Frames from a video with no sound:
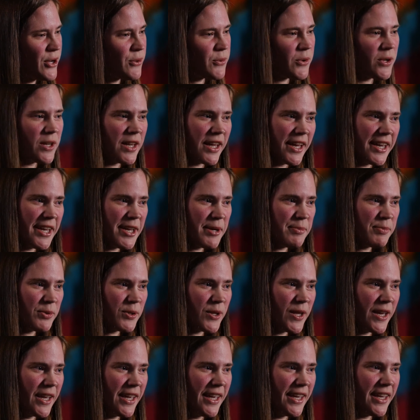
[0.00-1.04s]
Well, I am
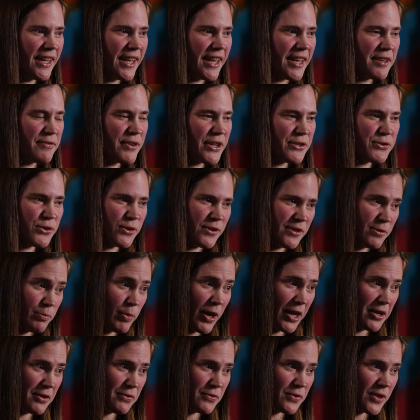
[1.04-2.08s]
playing a veterans
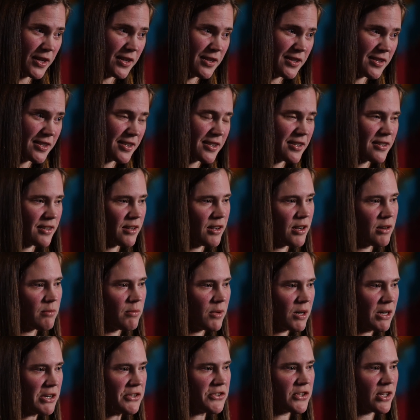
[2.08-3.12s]
benefit on
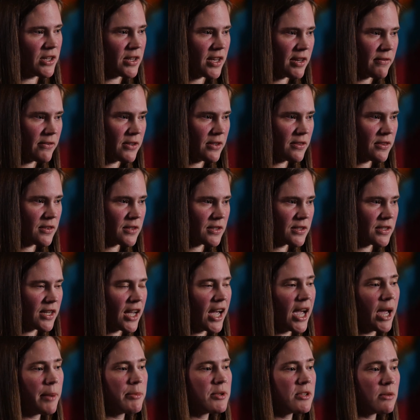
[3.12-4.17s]
March 11th.
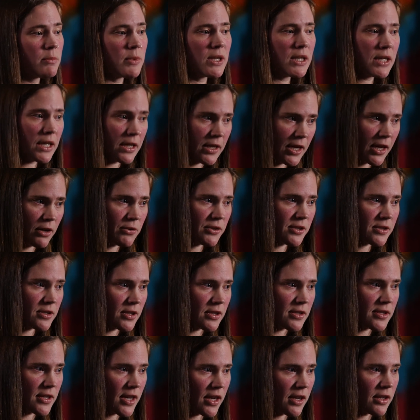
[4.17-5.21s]
Time to be announced.
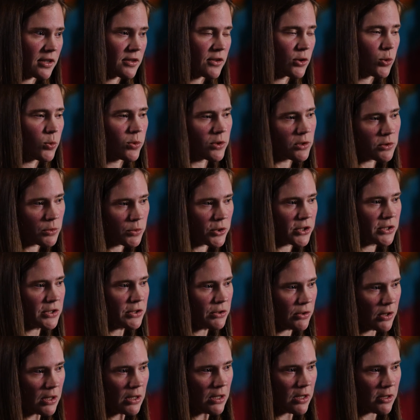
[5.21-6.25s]
It's at the World War
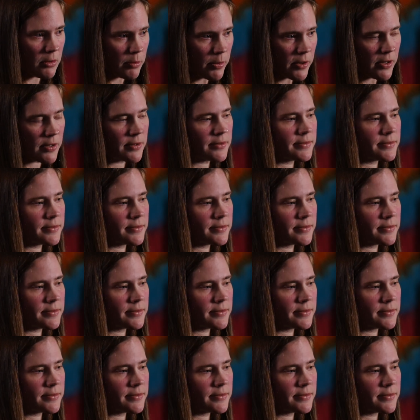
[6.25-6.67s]
II Club.